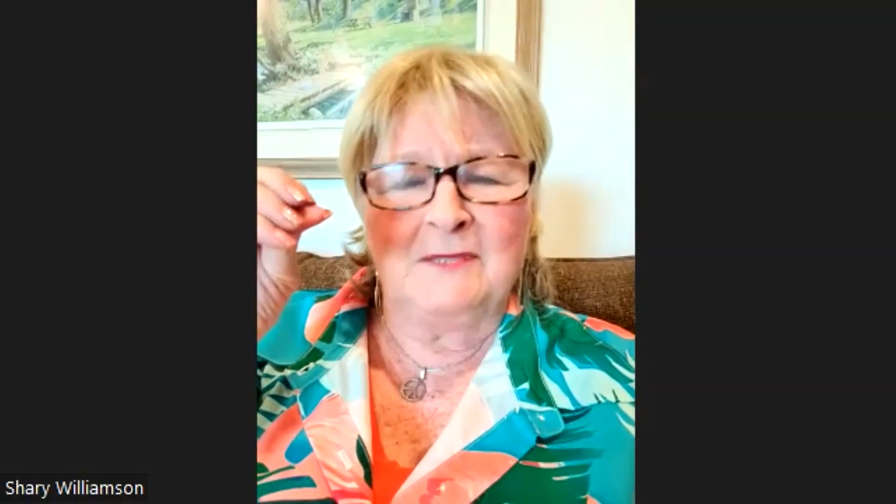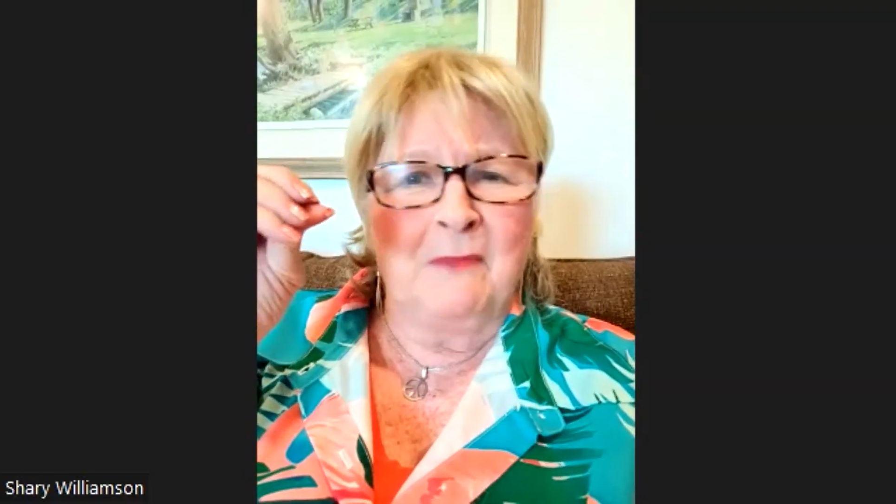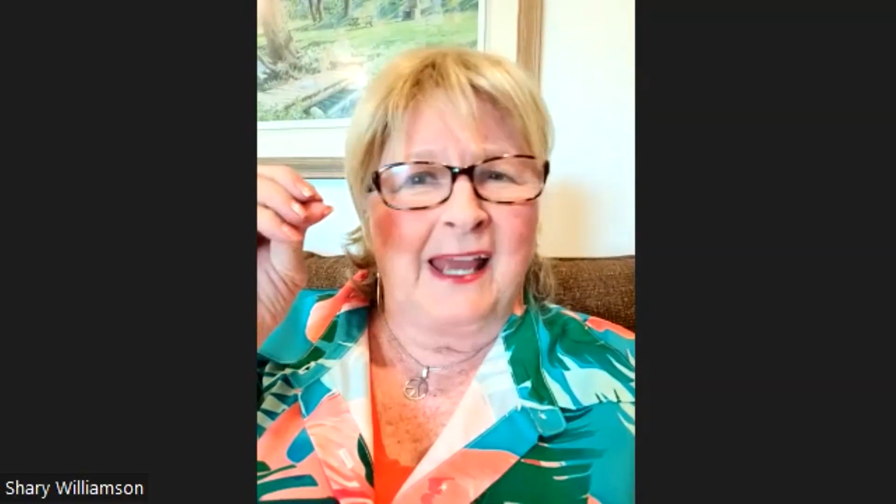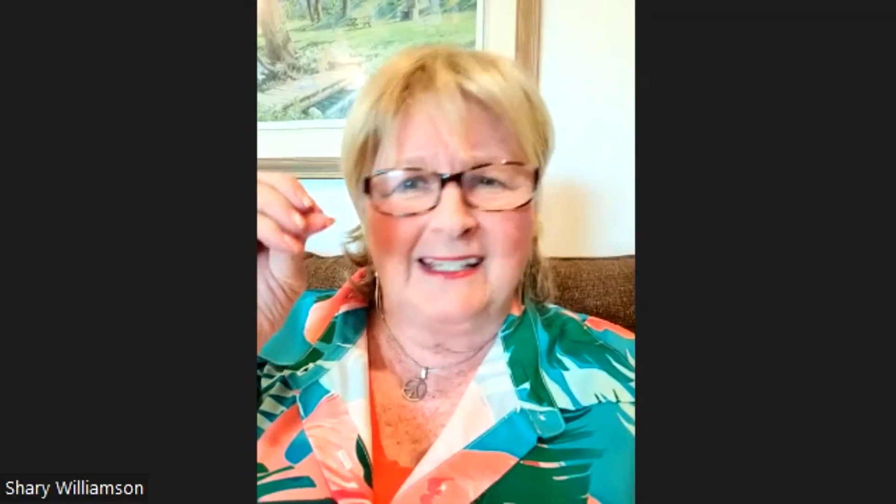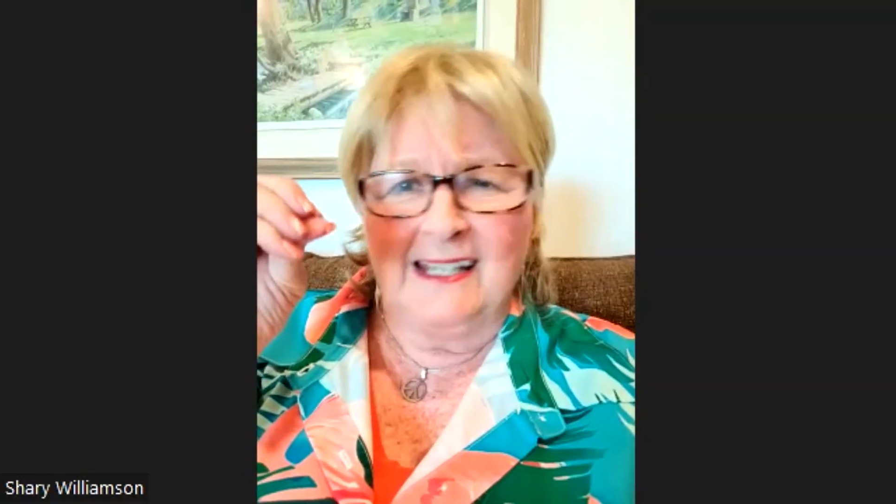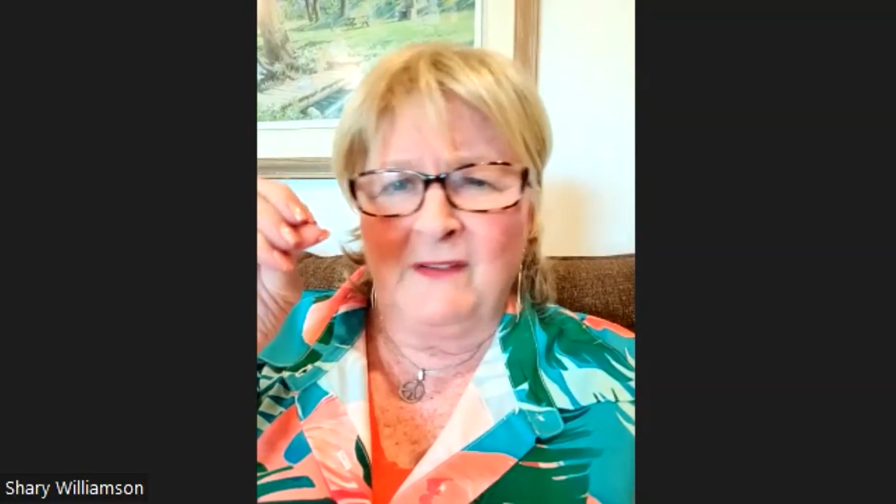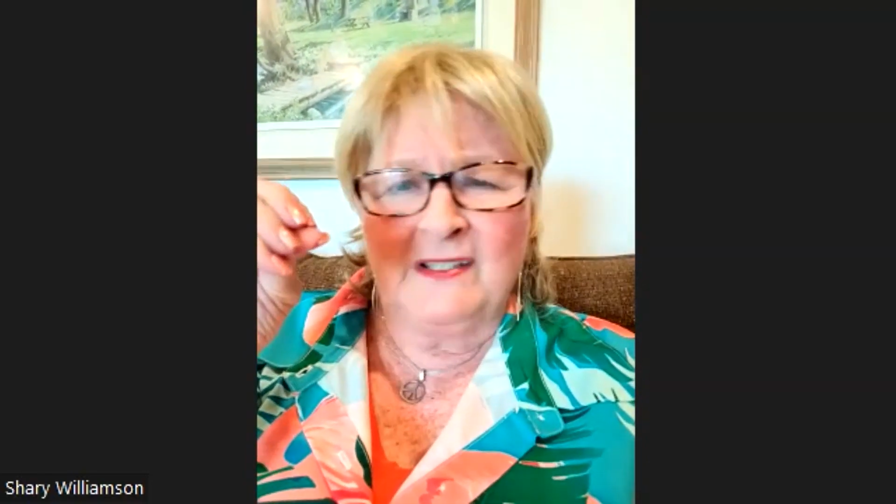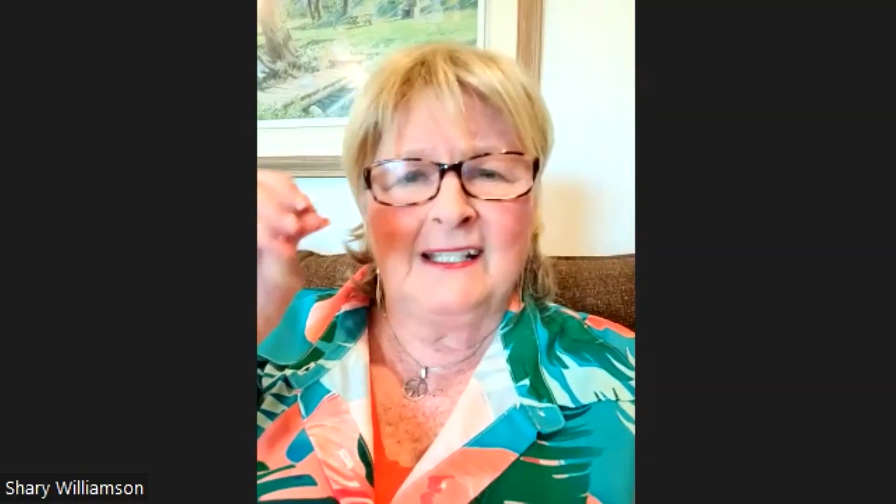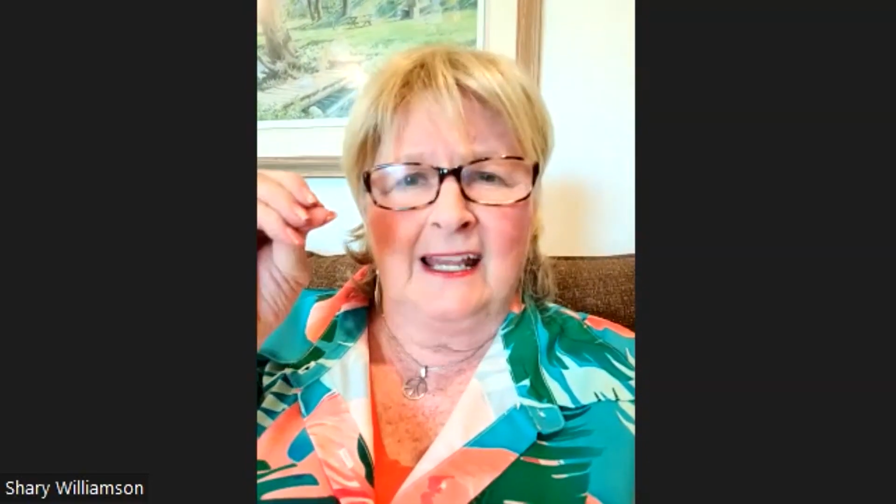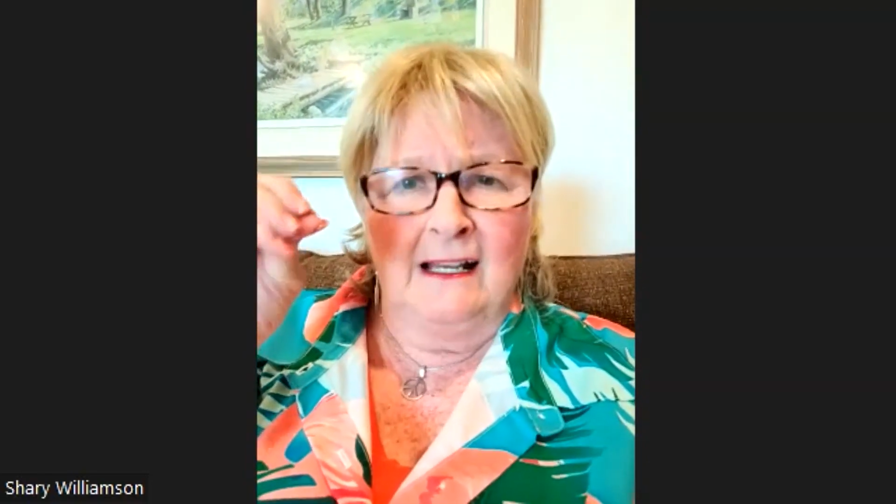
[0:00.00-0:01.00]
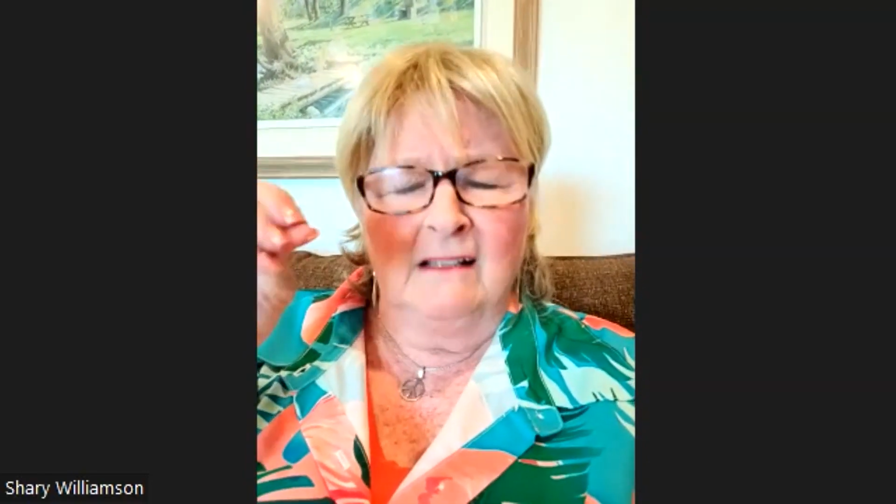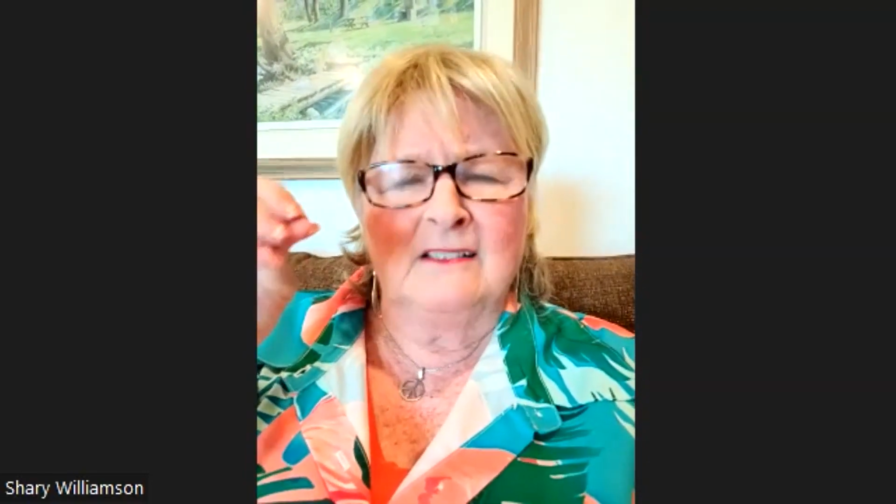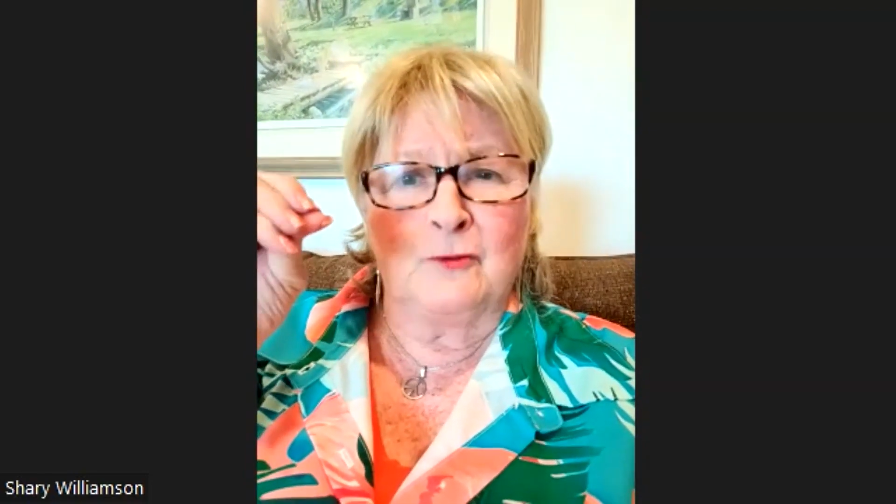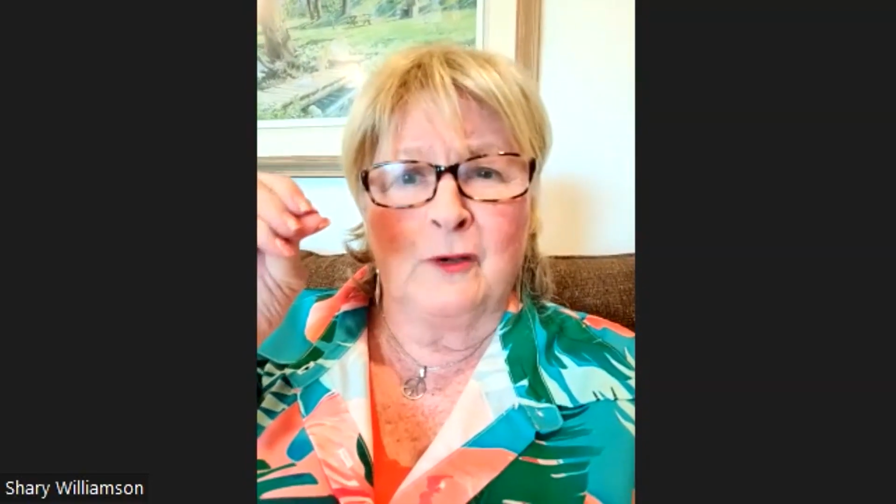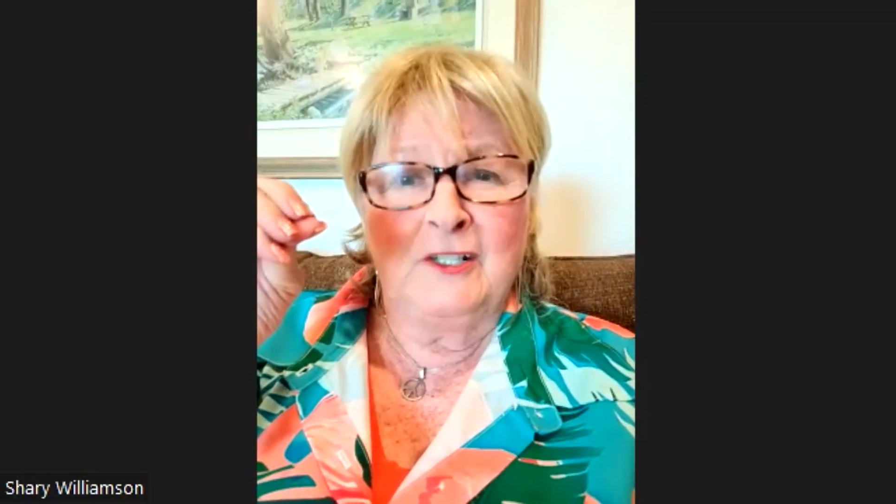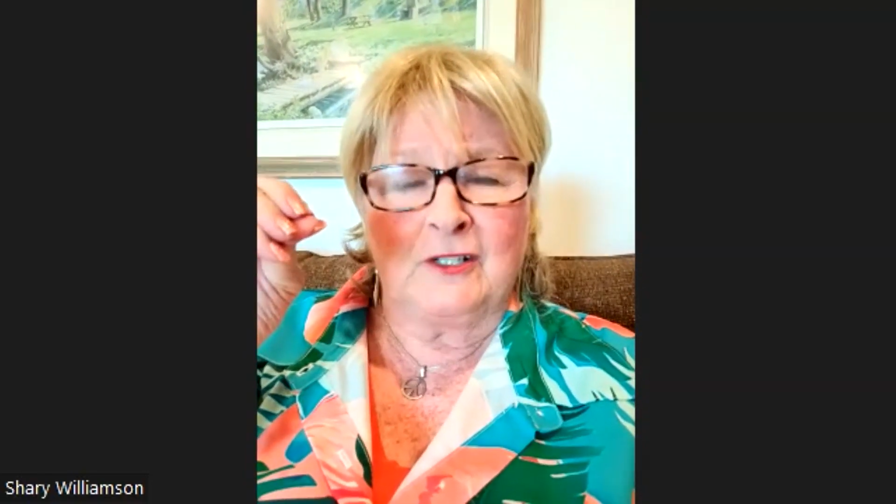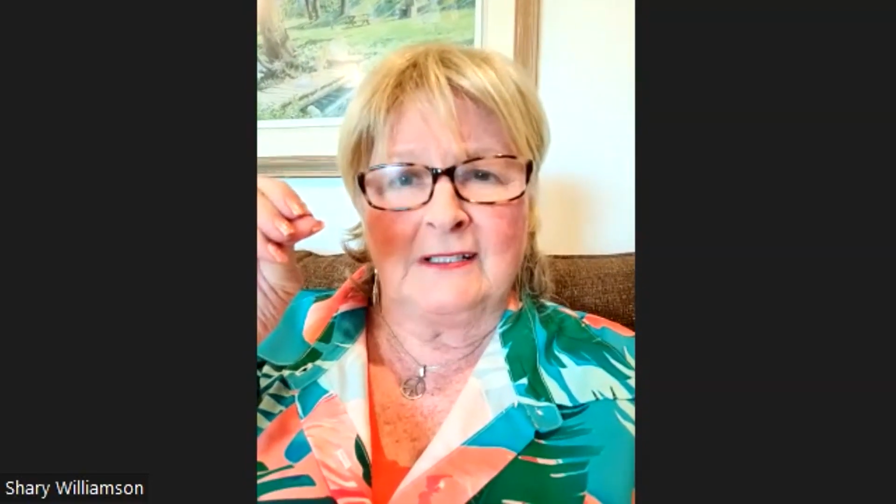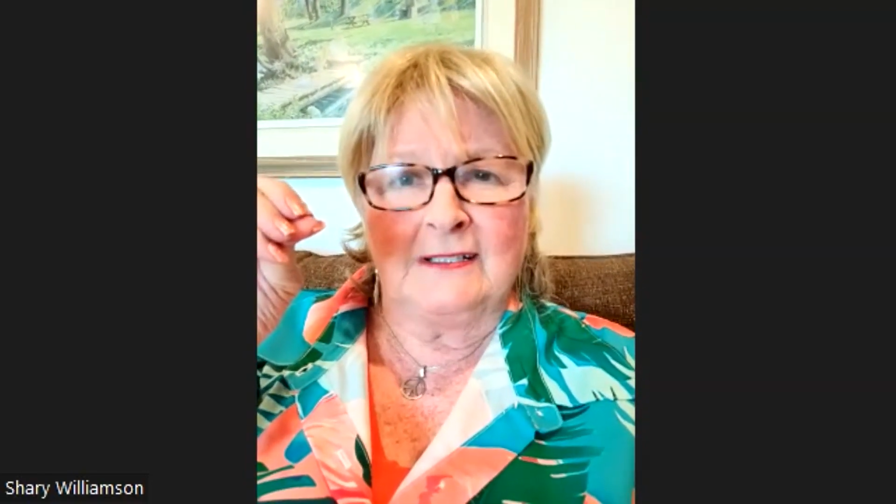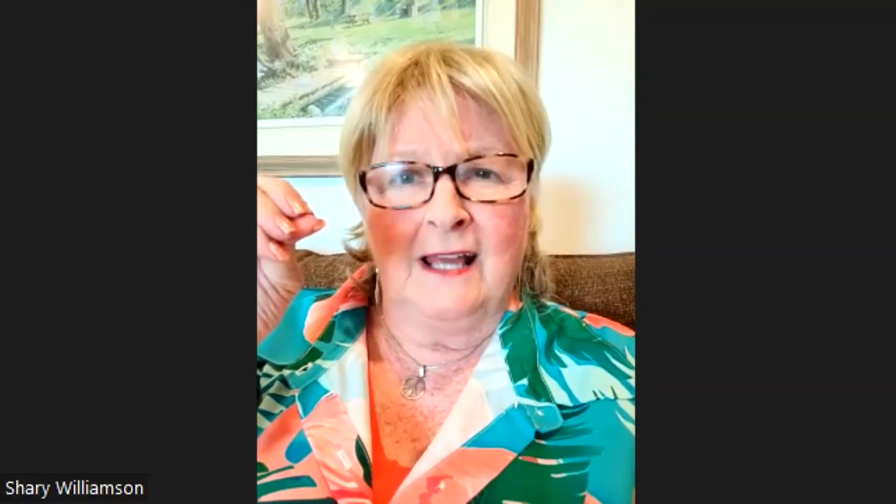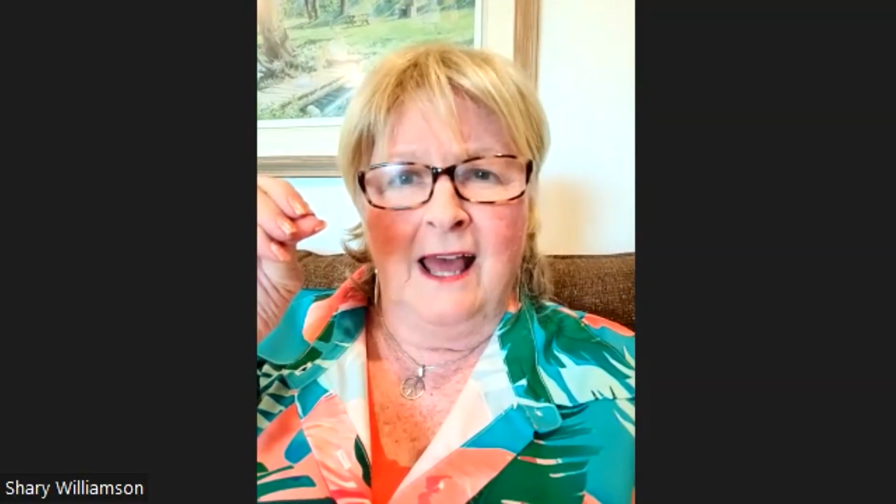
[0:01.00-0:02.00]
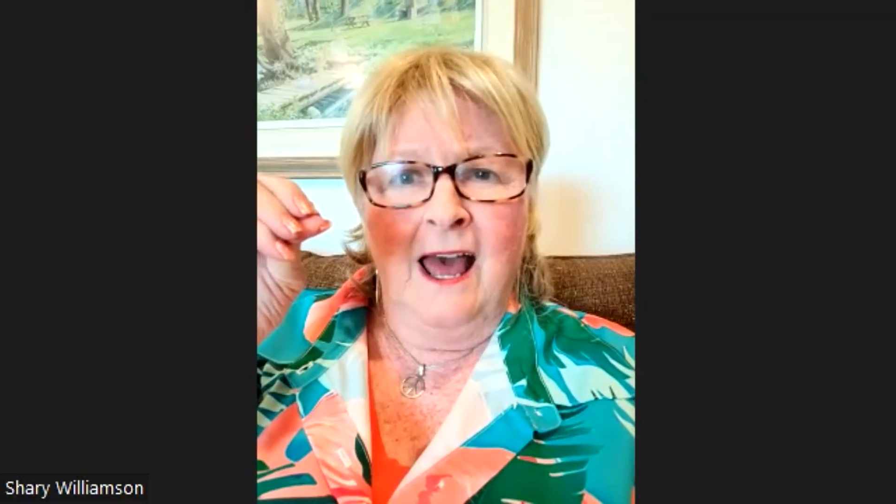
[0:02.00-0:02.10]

magnificent illustrations.